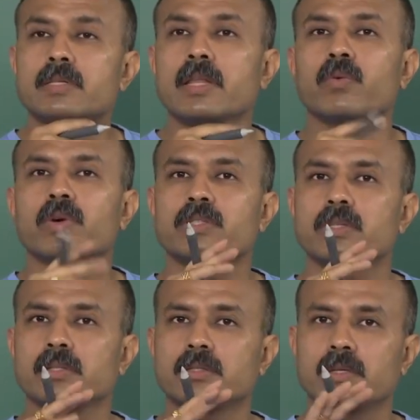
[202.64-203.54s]
Priestley
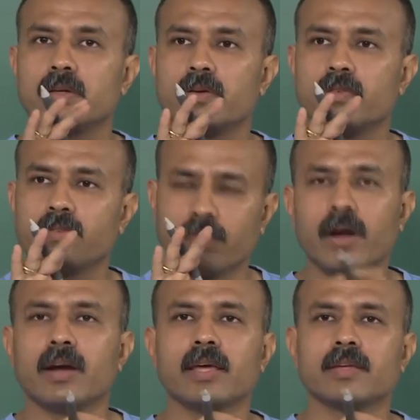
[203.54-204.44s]
was
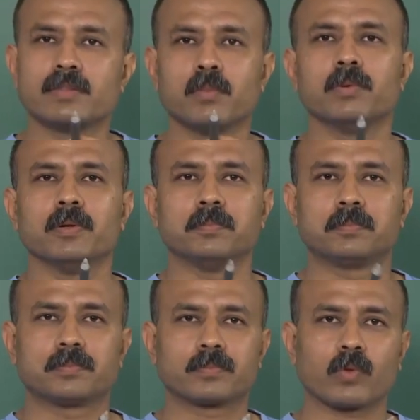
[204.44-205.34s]
fairly simple.
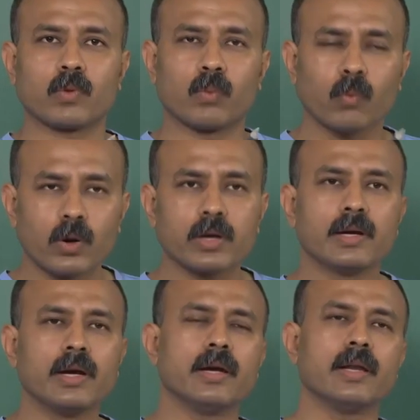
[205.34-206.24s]
What
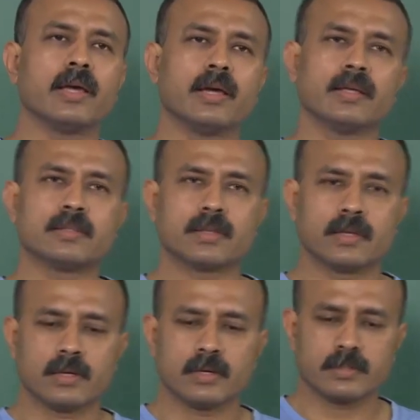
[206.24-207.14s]
he did is
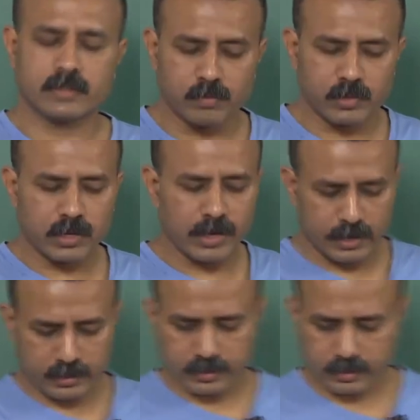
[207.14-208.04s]
something
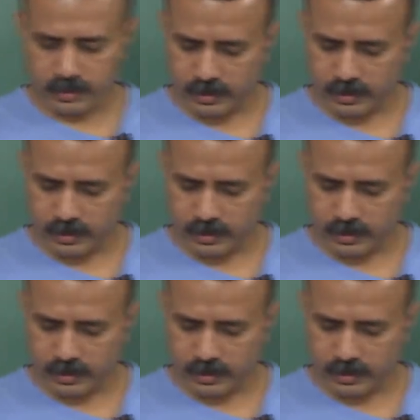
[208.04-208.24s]
like,